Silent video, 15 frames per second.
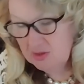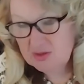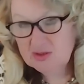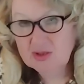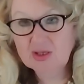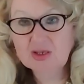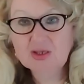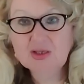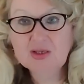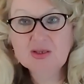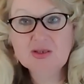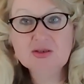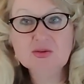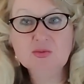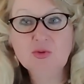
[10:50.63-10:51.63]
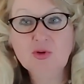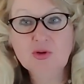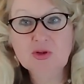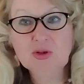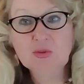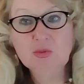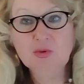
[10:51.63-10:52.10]
it is like he is more
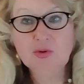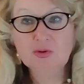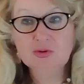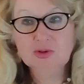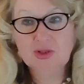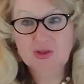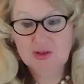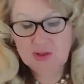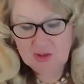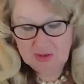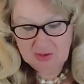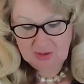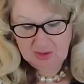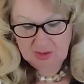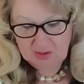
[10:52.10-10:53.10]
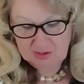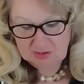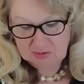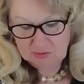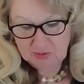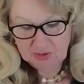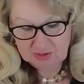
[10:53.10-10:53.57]
important than
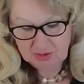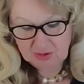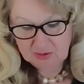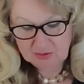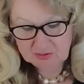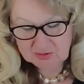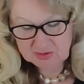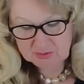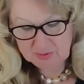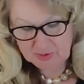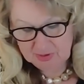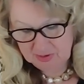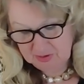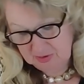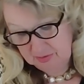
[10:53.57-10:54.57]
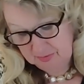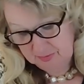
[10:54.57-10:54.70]
anyone else but